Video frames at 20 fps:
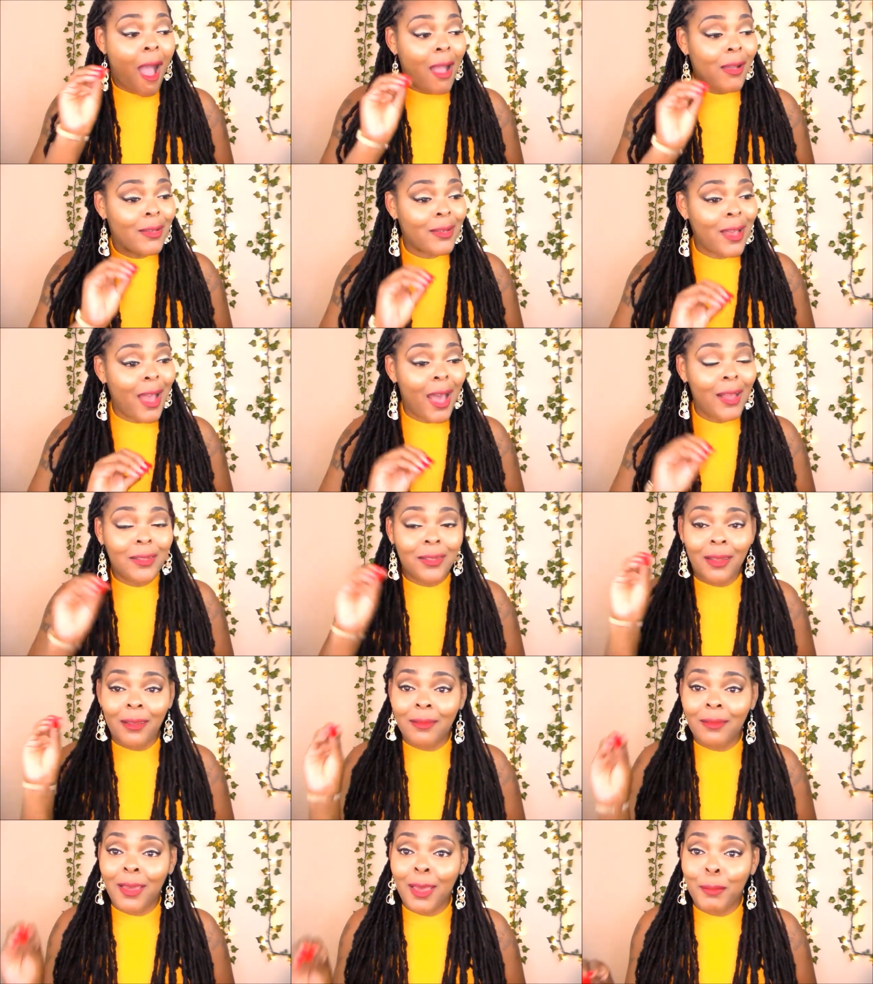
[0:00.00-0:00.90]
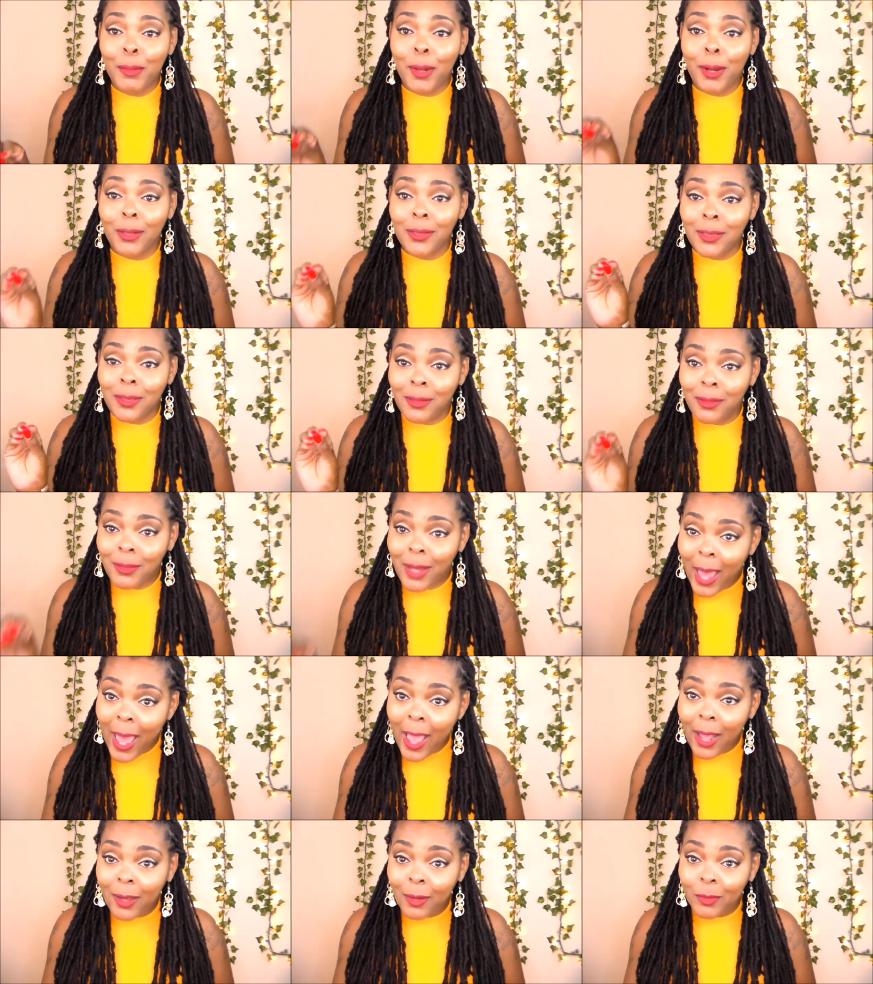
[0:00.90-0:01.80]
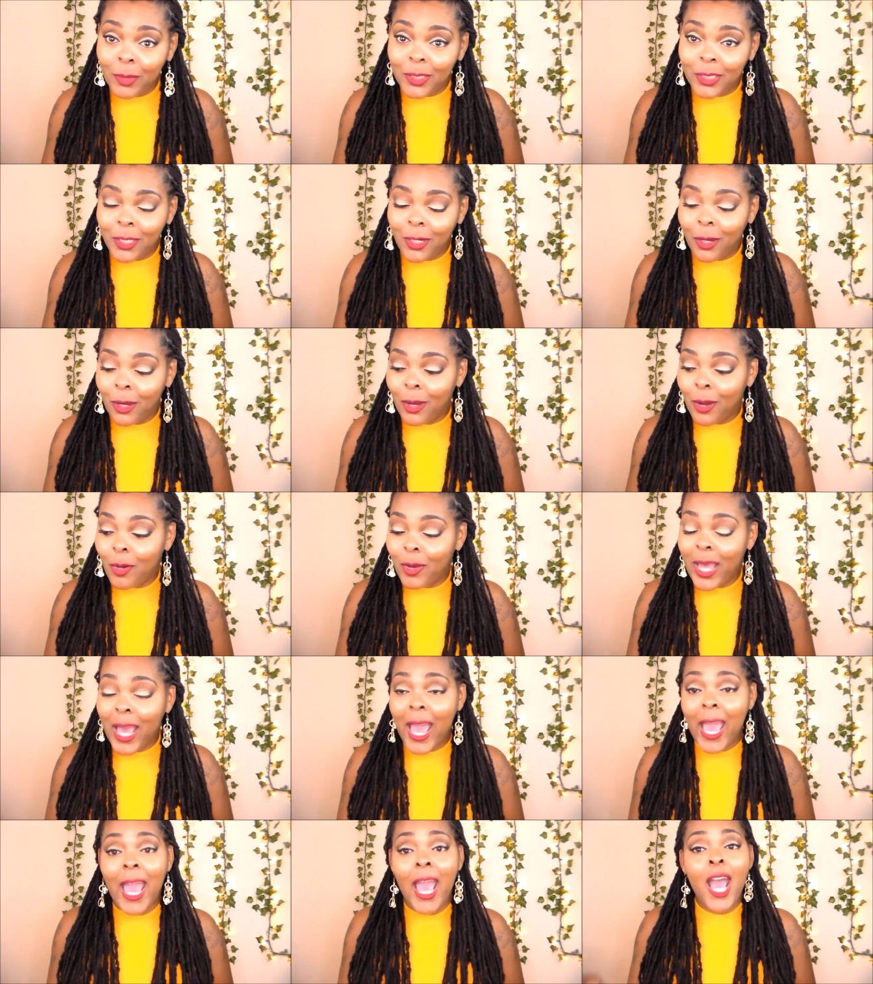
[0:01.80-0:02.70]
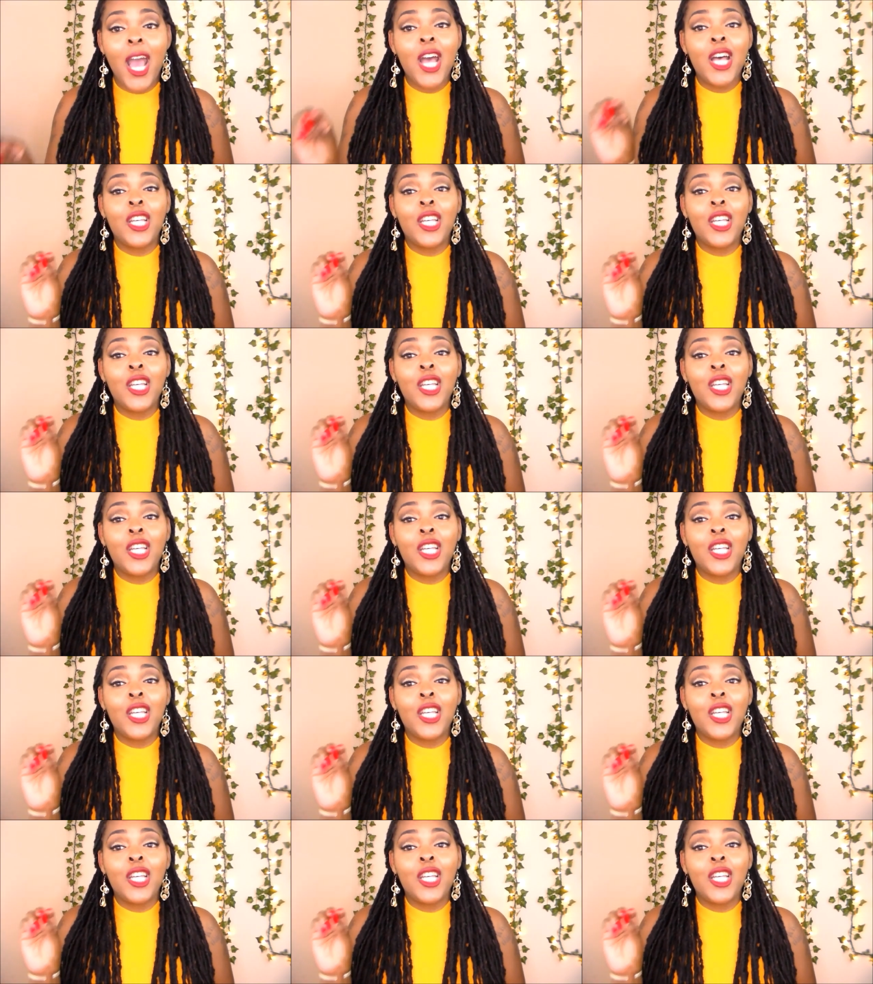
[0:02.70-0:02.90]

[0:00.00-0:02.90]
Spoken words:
I got to keep it a stack with y'all, okay?